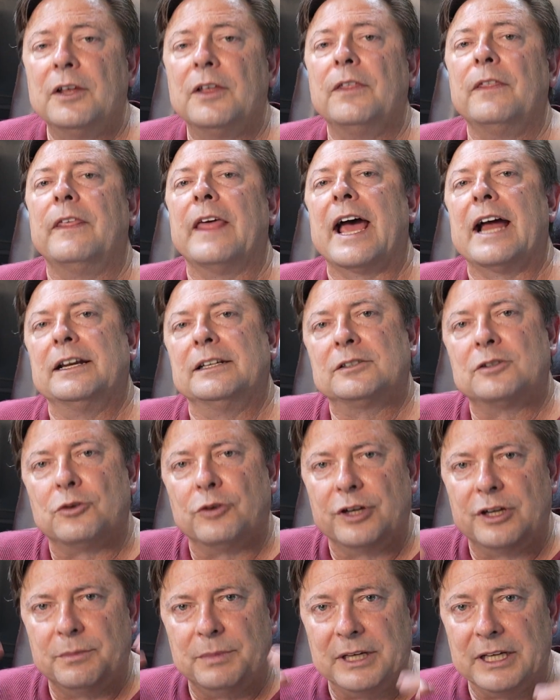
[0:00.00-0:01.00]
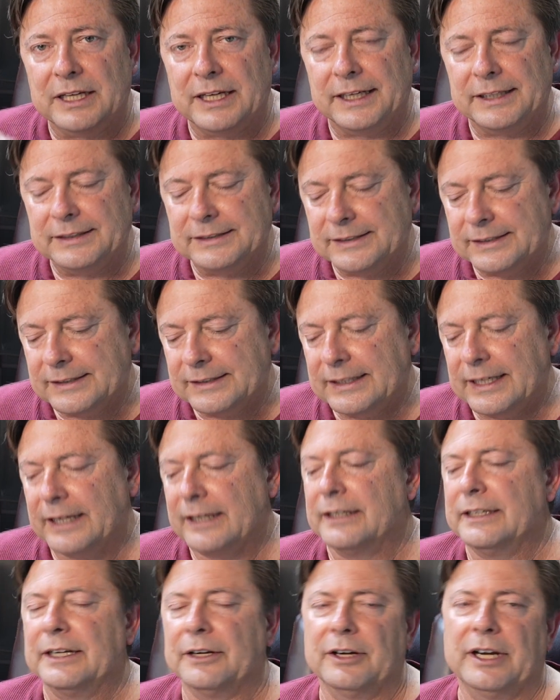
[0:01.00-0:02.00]
That is going to be a
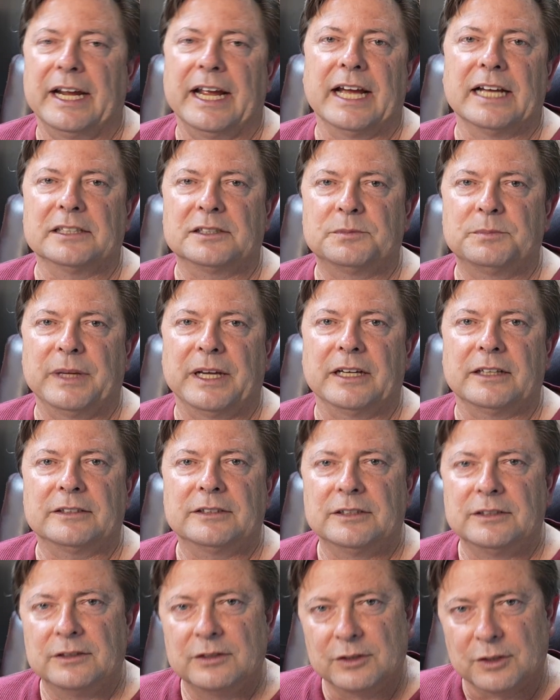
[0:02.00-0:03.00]
secondary aspect.